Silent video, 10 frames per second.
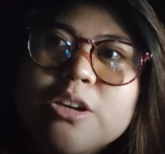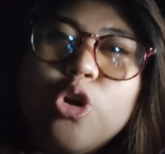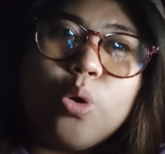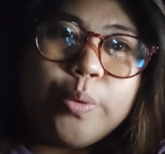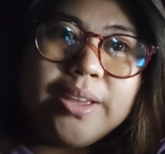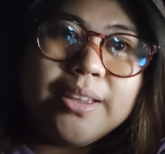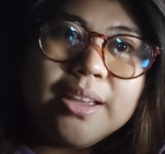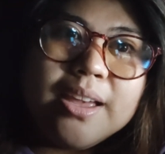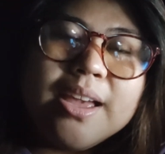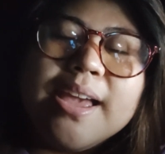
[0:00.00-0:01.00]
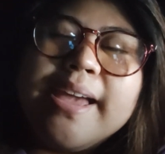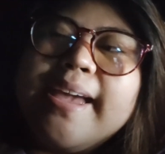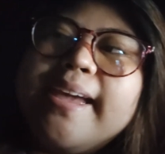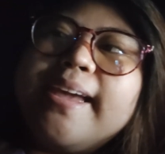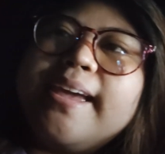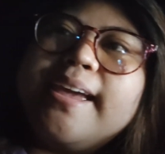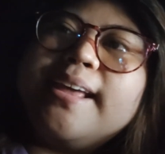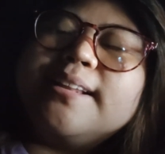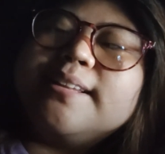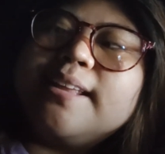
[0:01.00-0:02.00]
going. And